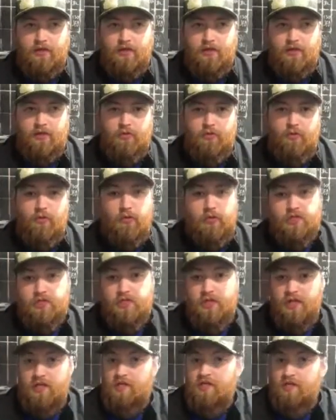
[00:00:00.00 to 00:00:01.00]
The worst
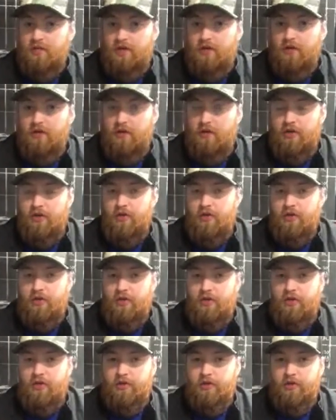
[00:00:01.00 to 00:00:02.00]
case scenario
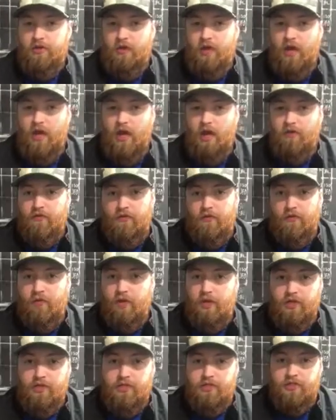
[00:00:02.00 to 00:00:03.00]
that you're going to have or
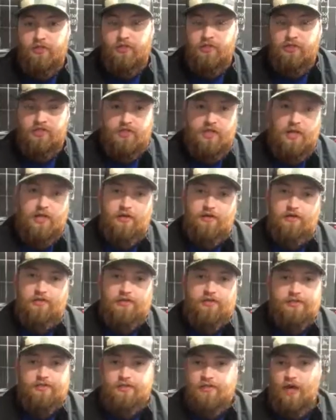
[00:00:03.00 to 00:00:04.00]
run into is that you
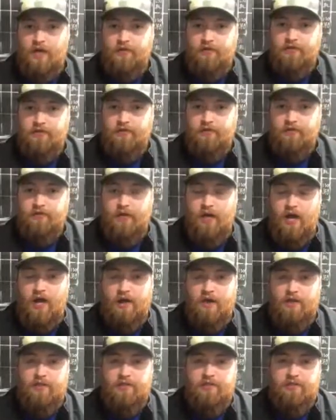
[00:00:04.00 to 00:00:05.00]
just attach it to your rack
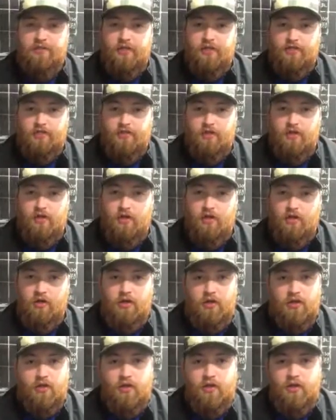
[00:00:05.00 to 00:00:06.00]
and it's a touch long.
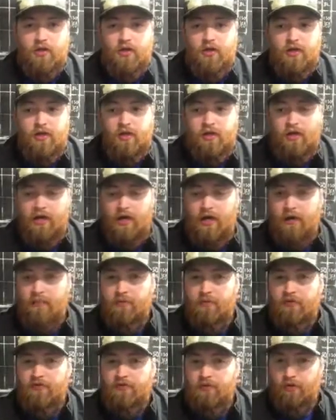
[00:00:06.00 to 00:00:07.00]

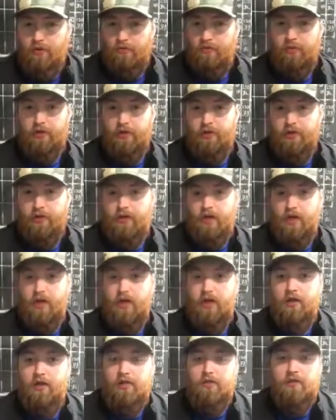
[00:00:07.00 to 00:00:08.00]
If you're a bigger guy
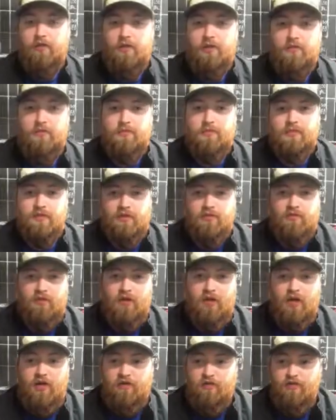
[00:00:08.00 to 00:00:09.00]
like me, I'm
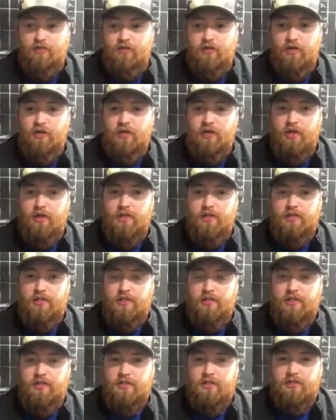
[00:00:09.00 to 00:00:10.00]
6'5", it
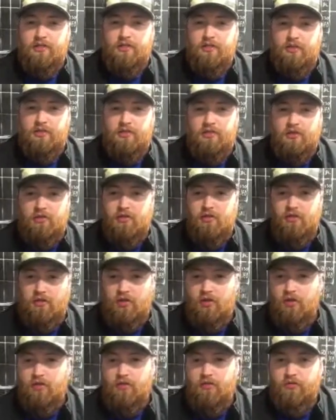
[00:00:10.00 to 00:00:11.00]
starts a little
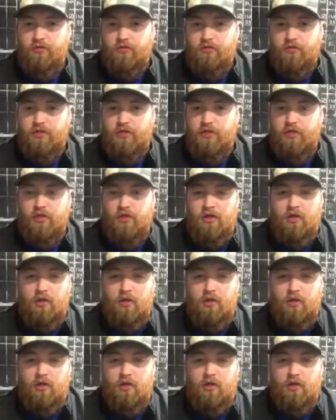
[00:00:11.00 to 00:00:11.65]
low for me.